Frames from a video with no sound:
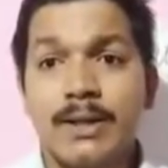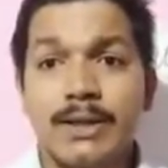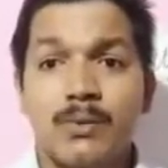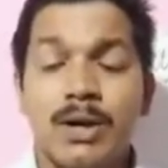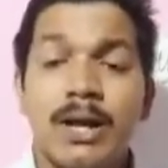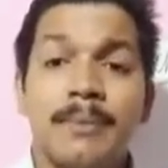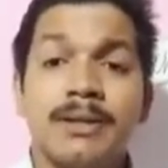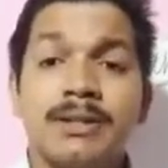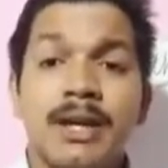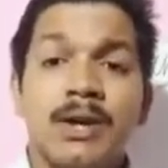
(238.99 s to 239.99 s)
then what
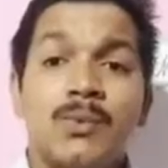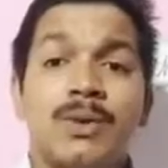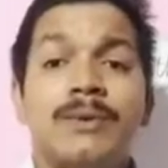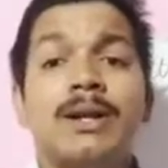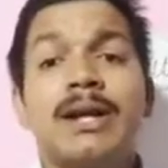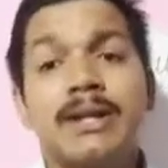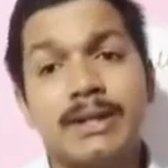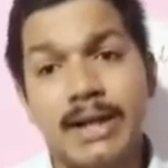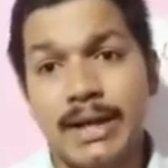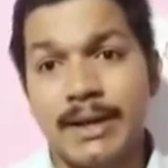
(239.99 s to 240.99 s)
happens, we will
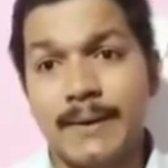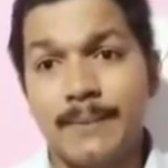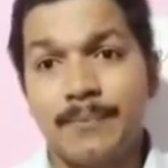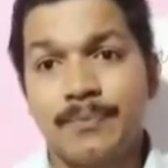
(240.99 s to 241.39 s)
get tired.